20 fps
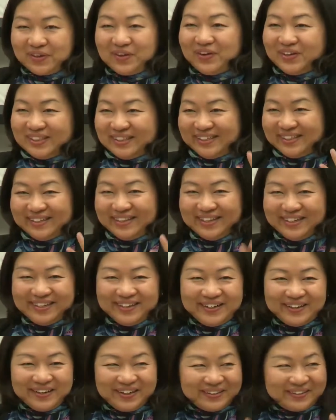causing
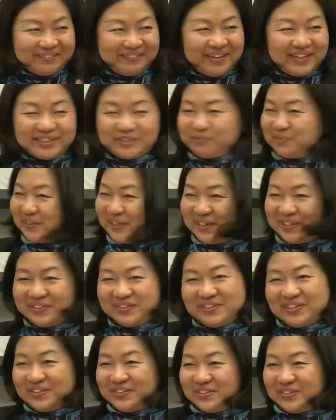a lot of espionage
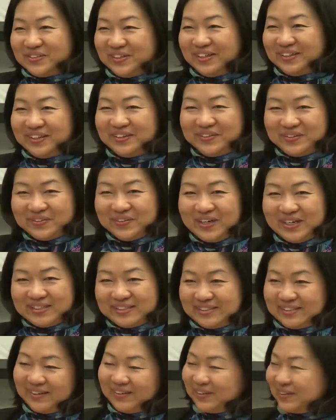issue in the
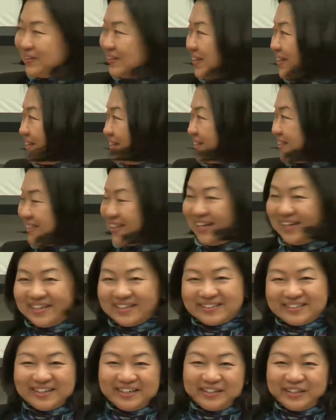U.S. The Chinese
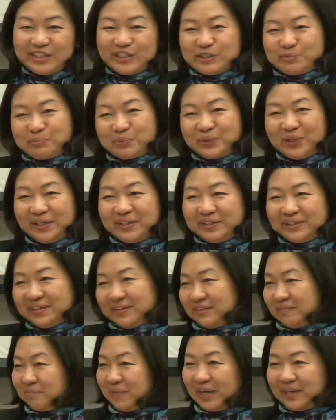scientists bring
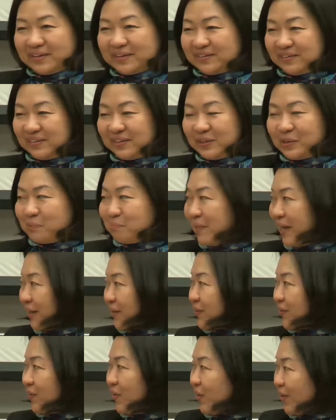the
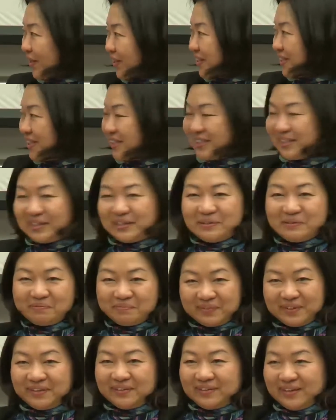
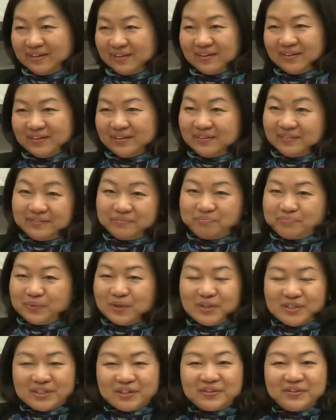microorganism, and they got
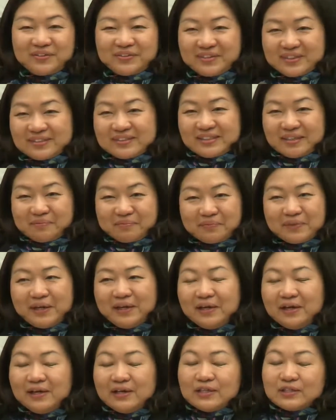prosecuted some.
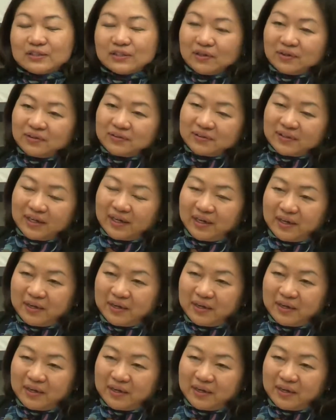So